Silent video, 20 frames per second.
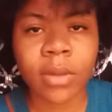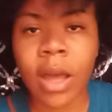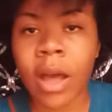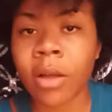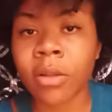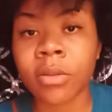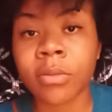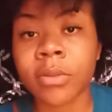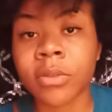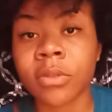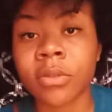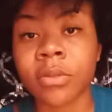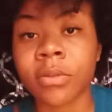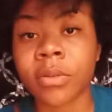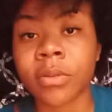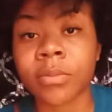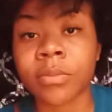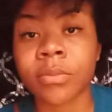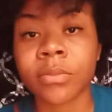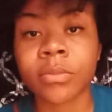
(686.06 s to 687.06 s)
I don't know what you're
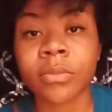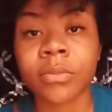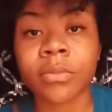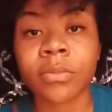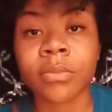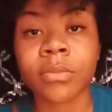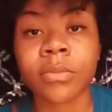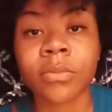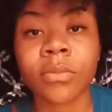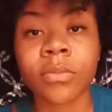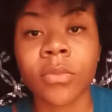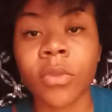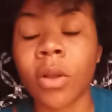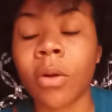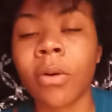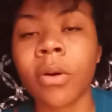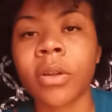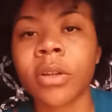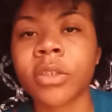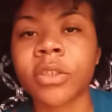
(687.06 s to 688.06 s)
doing.
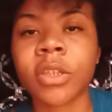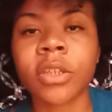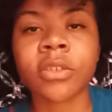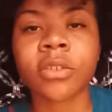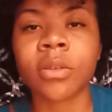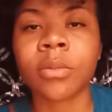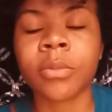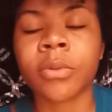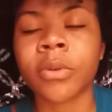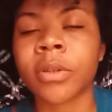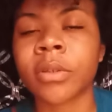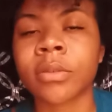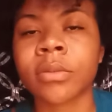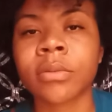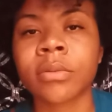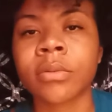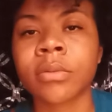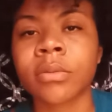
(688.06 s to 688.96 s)
Don't go to church no more